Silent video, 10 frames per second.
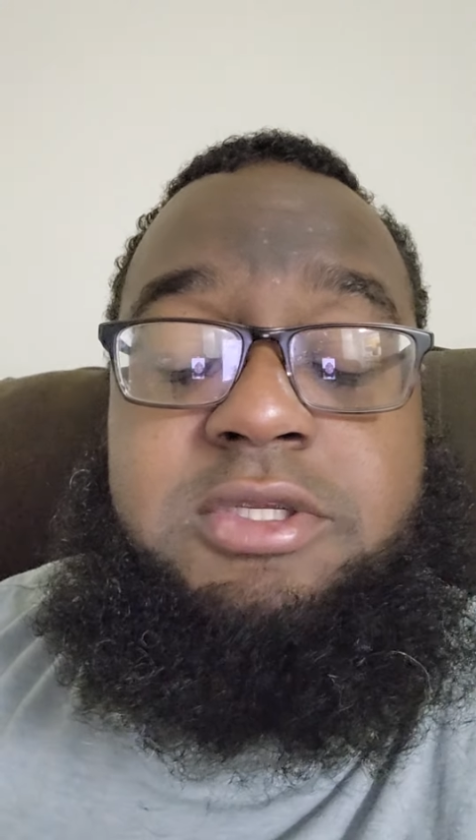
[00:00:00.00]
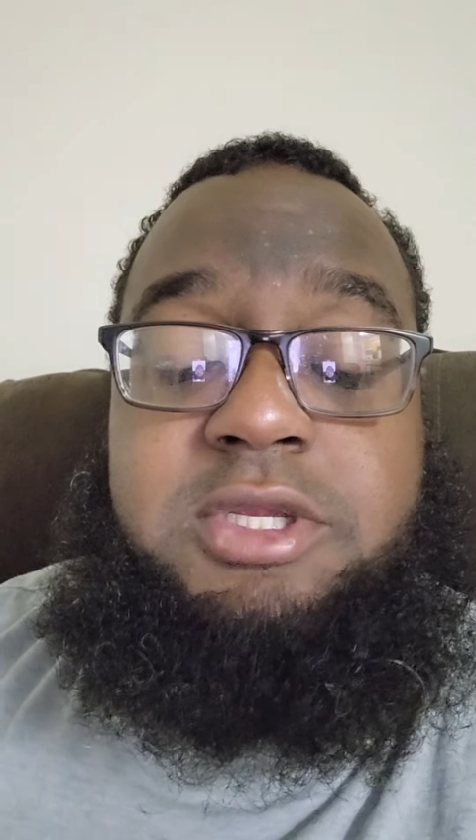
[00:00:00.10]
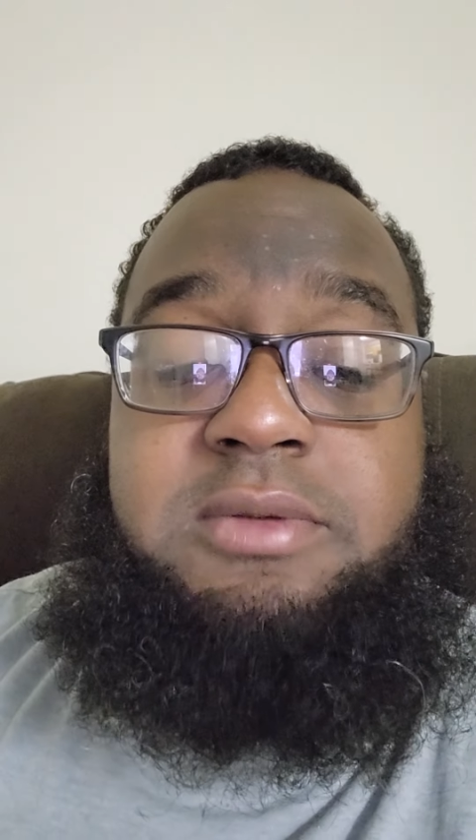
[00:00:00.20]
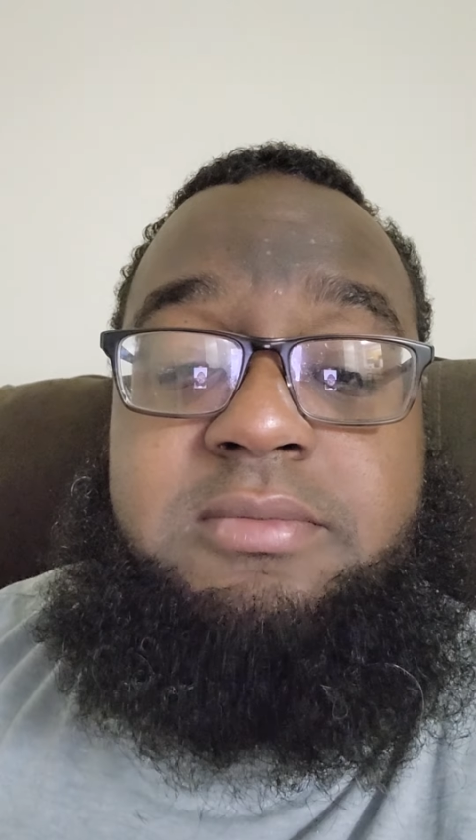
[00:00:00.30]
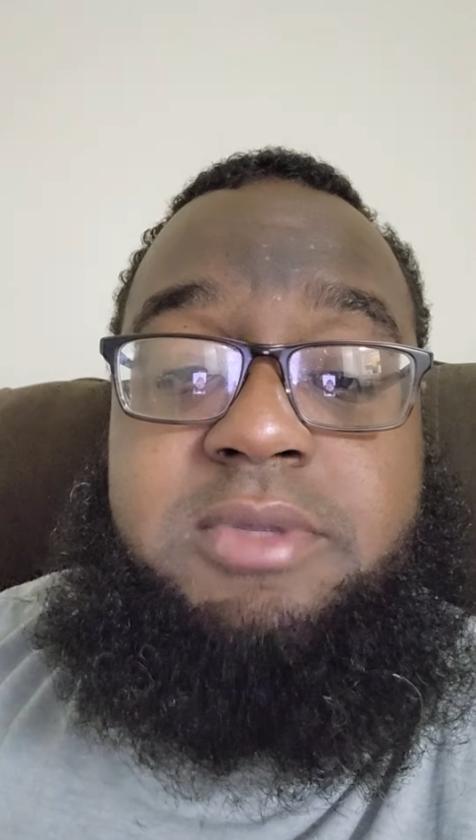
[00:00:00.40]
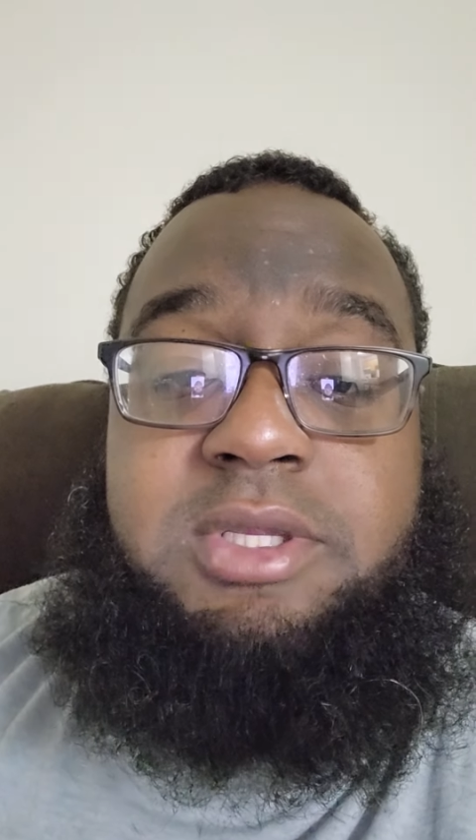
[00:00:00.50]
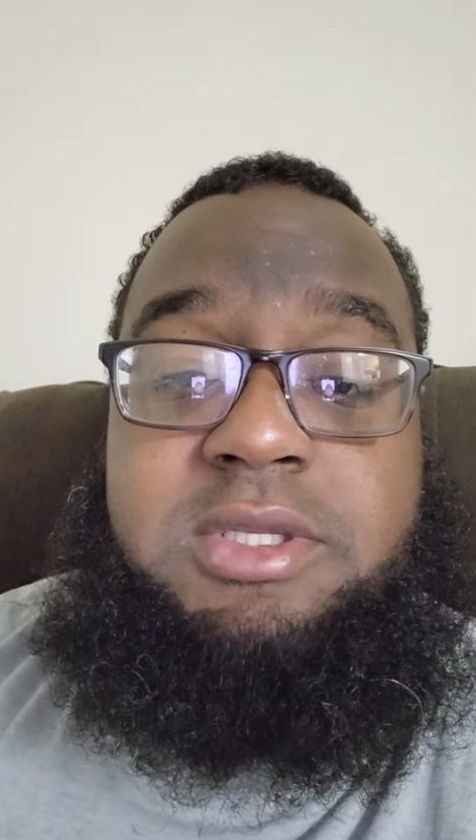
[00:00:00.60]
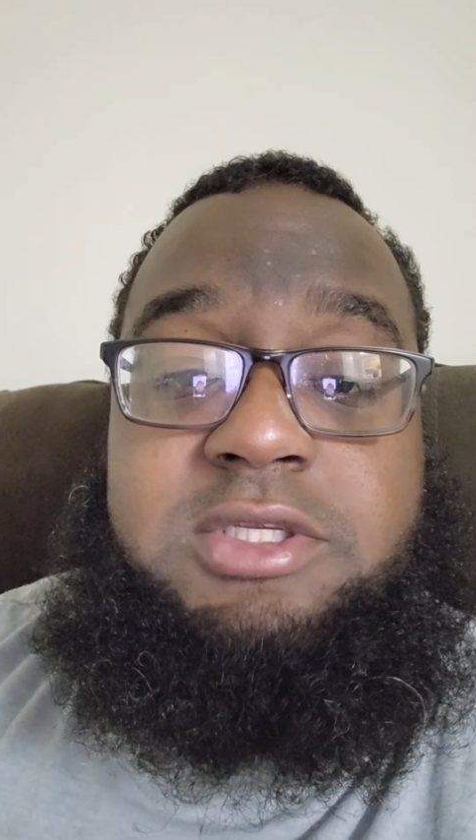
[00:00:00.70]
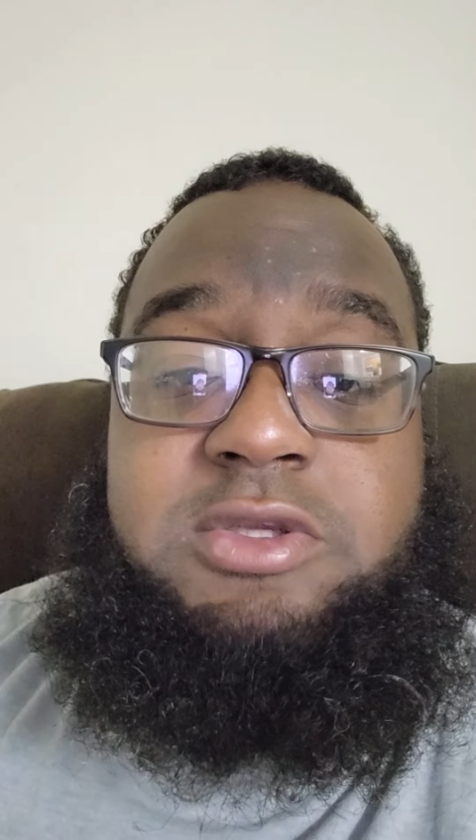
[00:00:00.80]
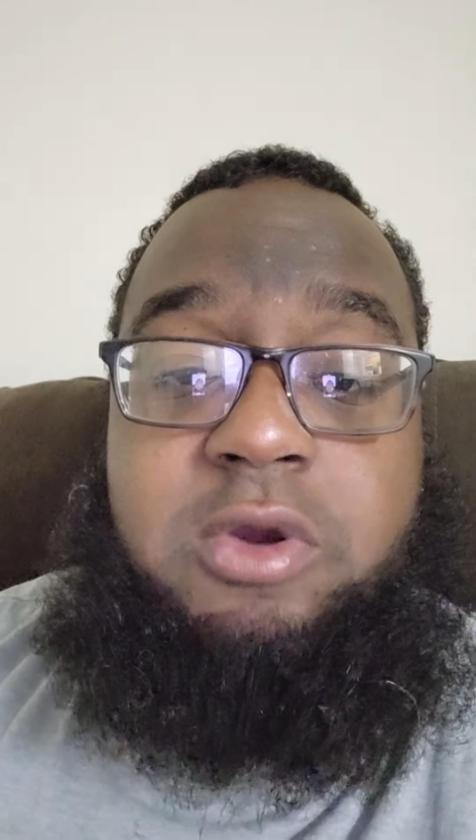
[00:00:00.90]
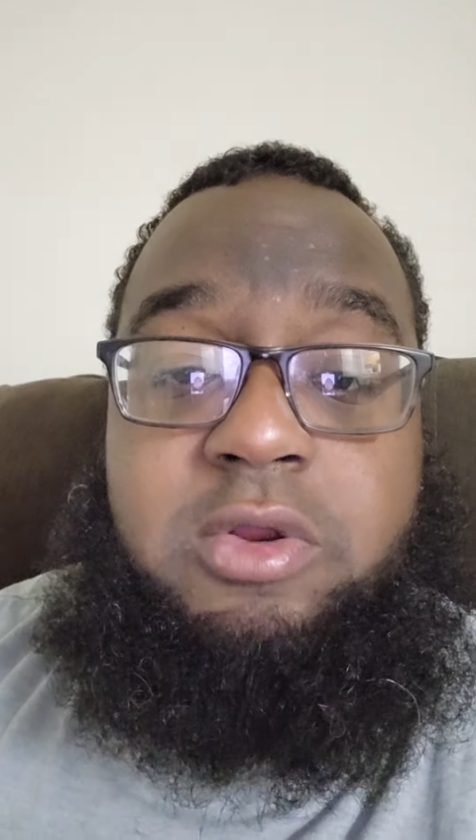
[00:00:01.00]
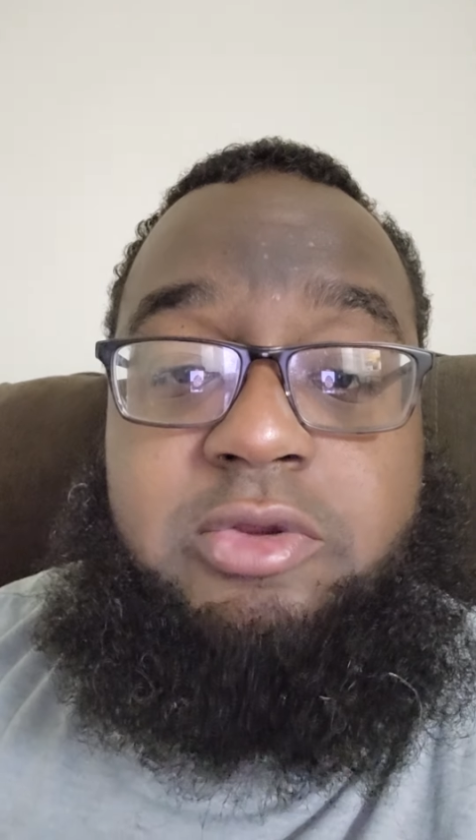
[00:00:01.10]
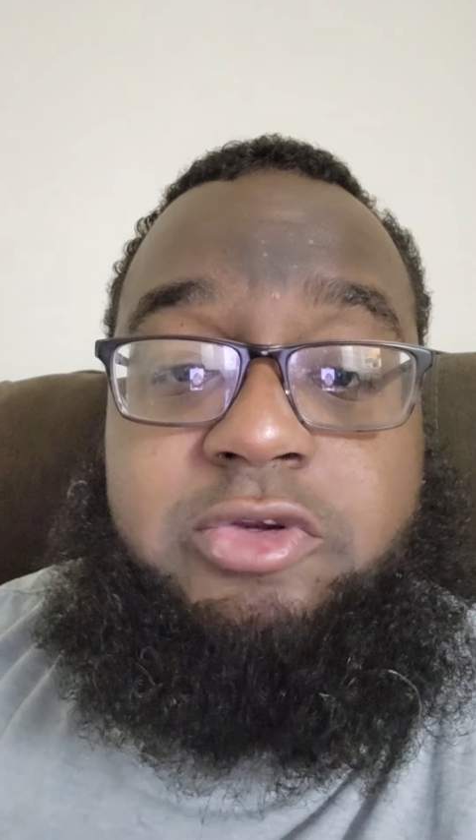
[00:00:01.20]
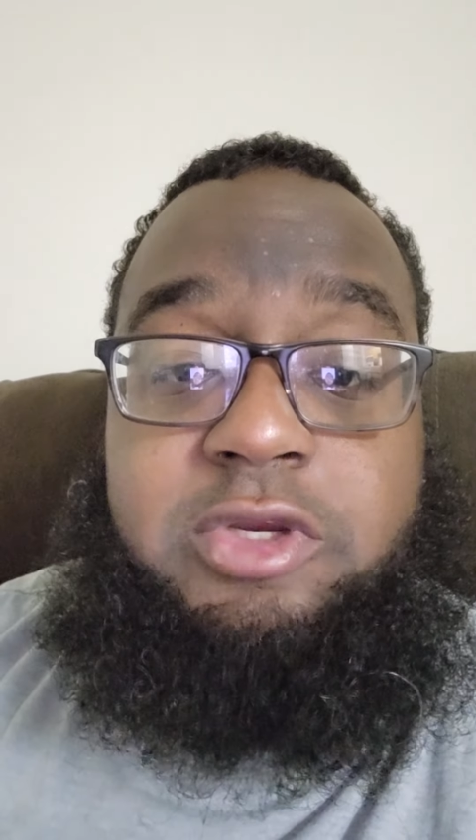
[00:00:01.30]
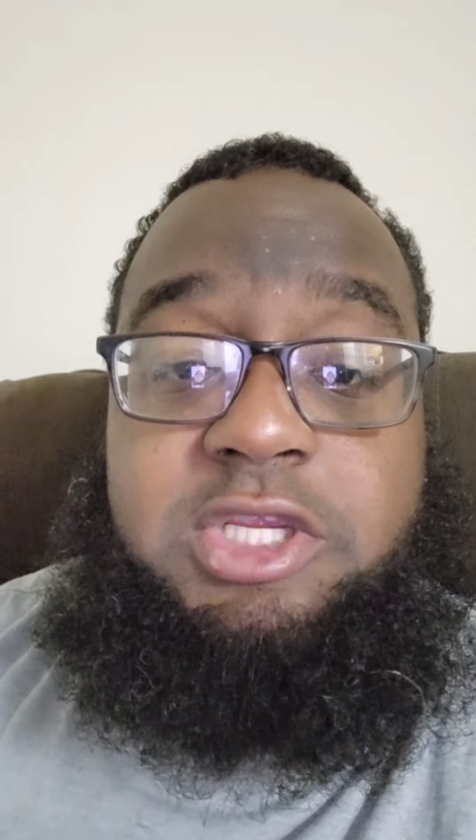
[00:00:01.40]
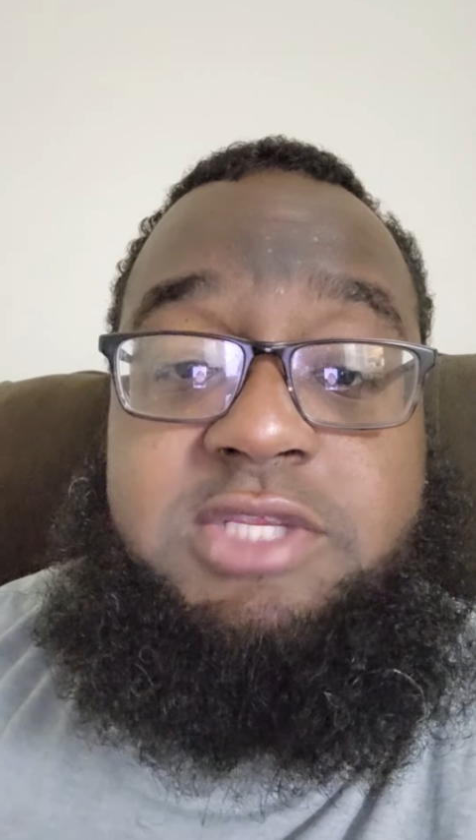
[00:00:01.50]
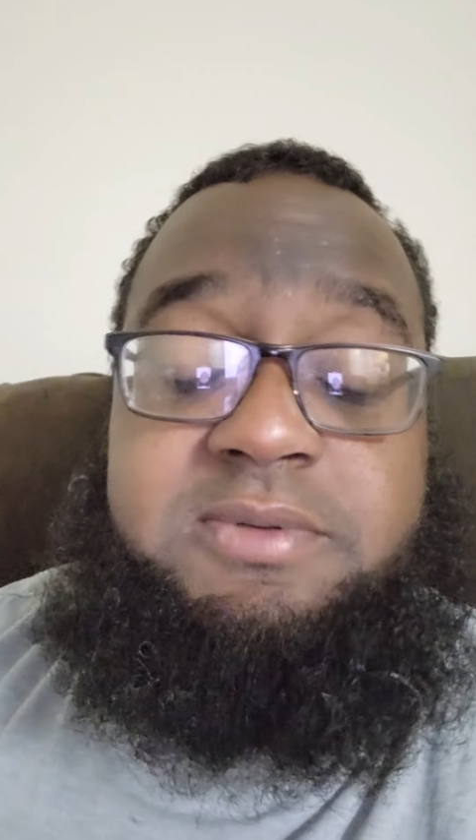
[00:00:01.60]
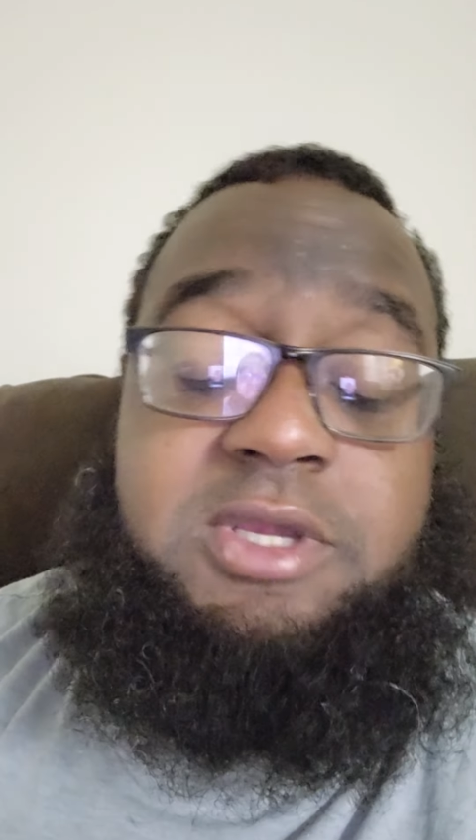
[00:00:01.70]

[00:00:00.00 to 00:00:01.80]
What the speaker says: shouldn't be short on trees